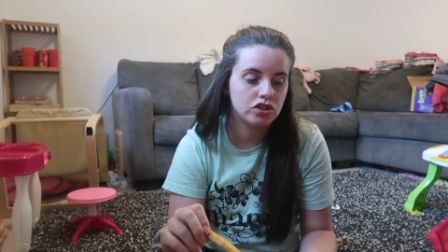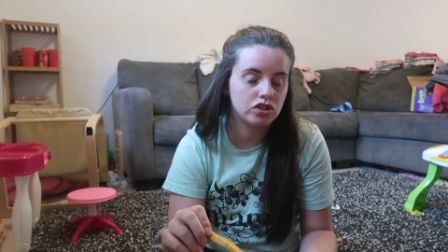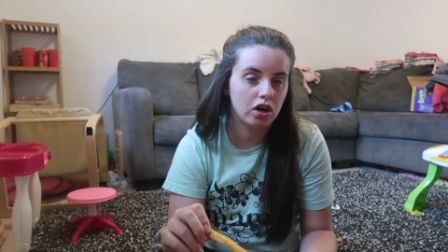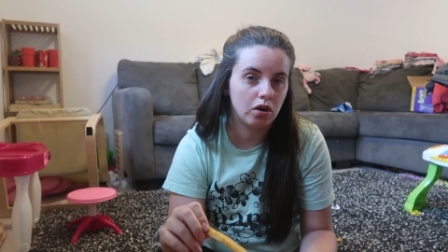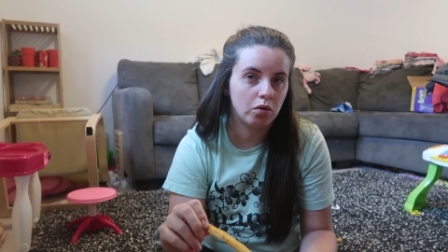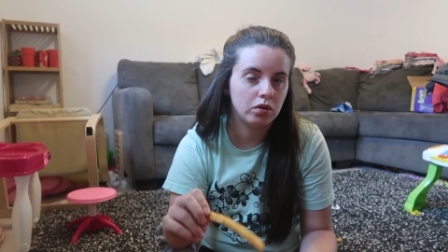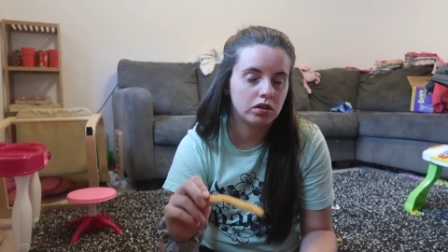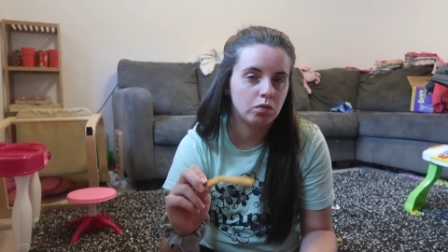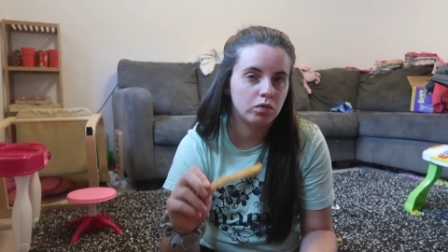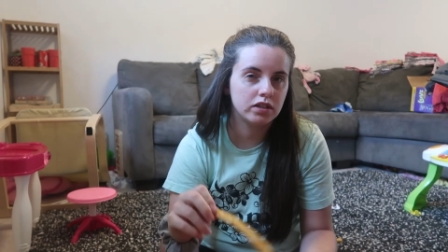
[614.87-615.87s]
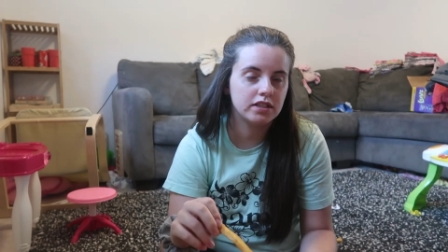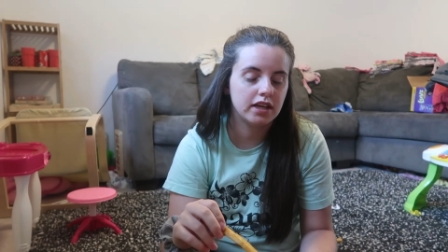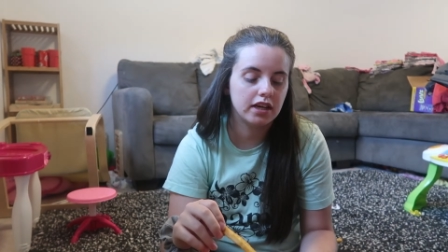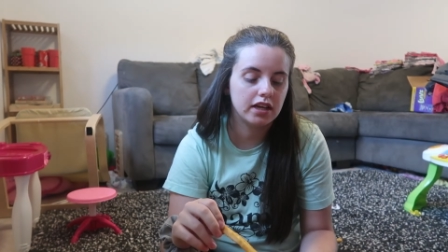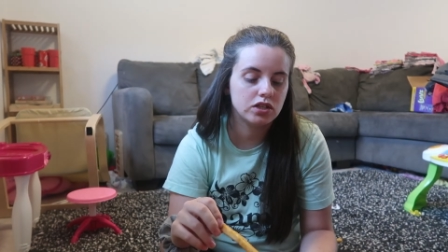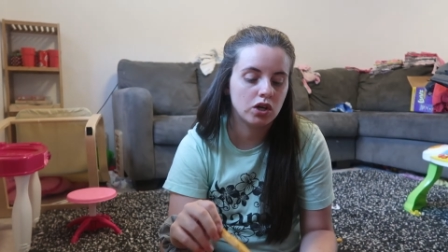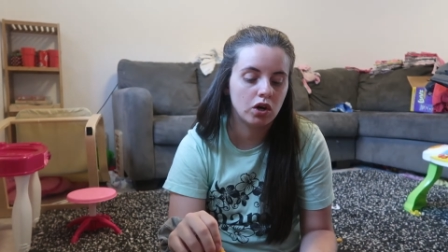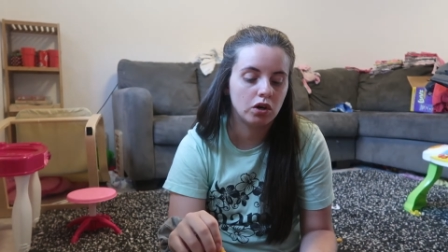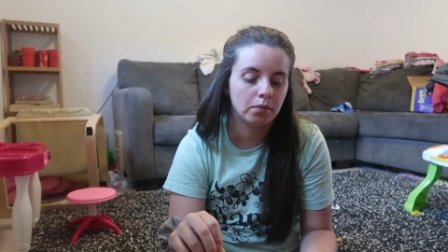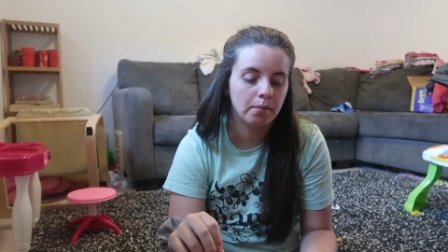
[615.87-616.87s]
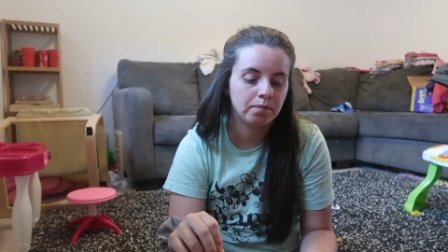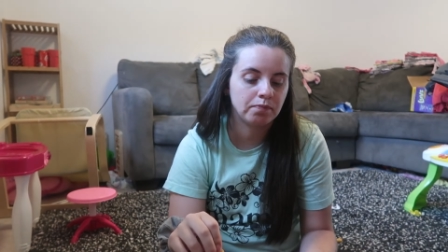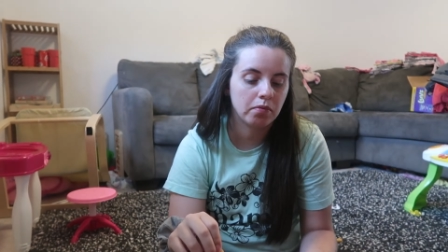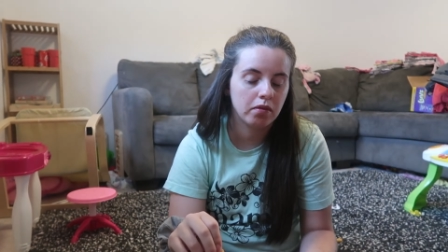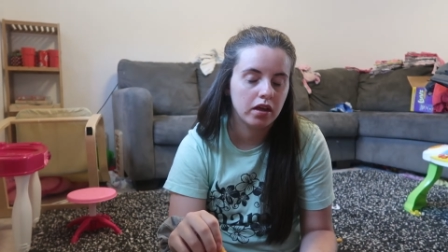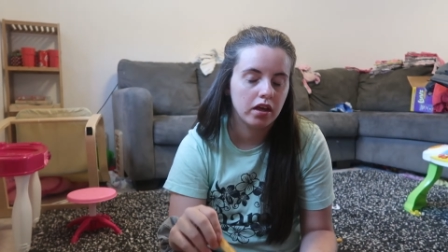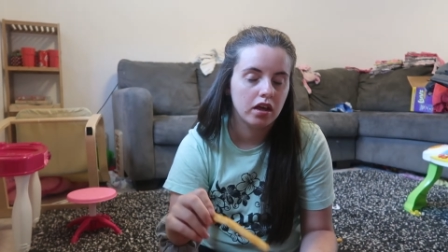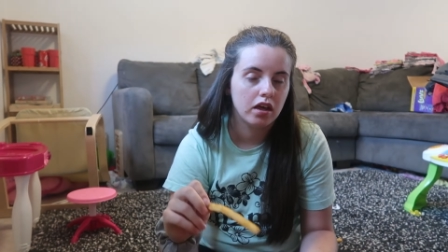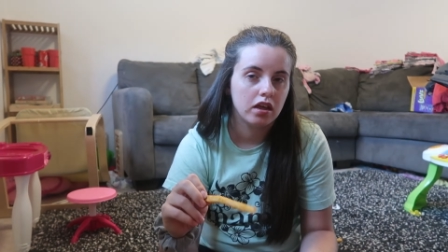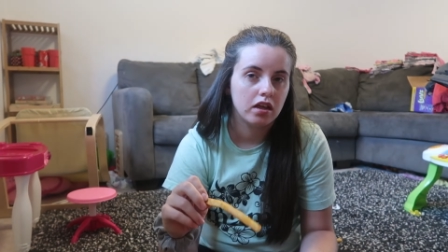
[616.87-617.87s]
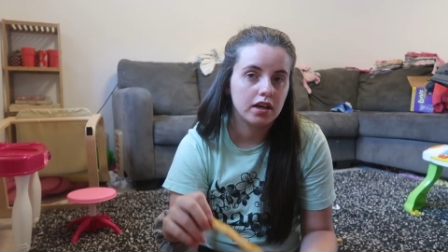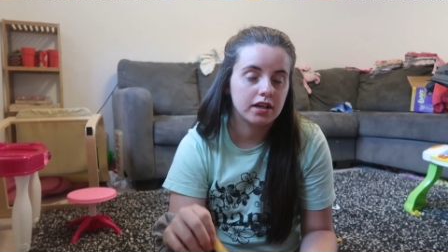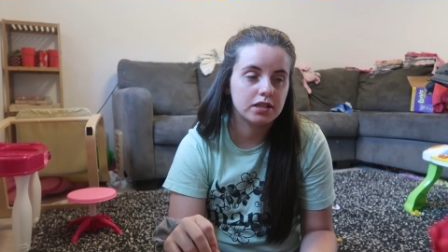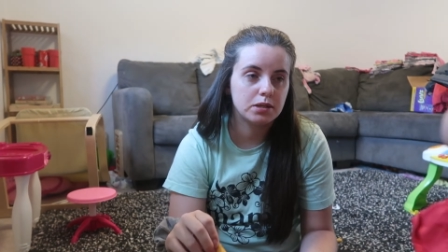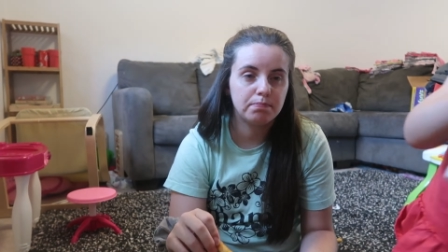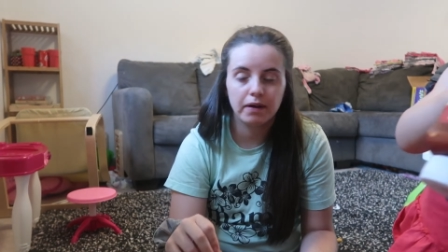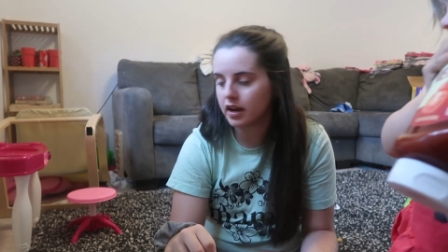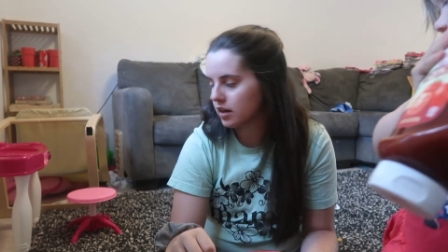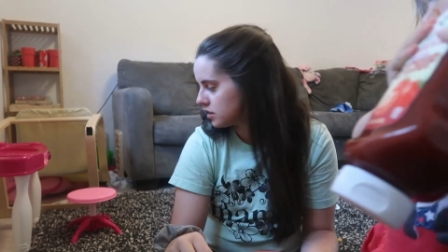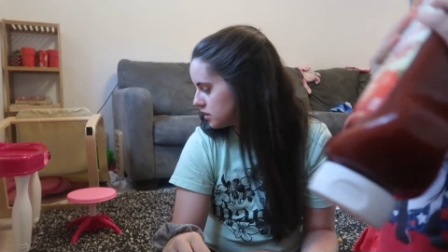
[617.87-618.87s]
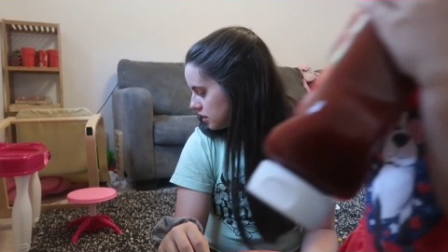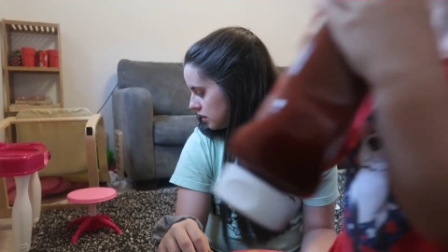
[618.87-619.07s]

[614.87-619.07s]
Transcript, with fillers: So once he gets home, expect,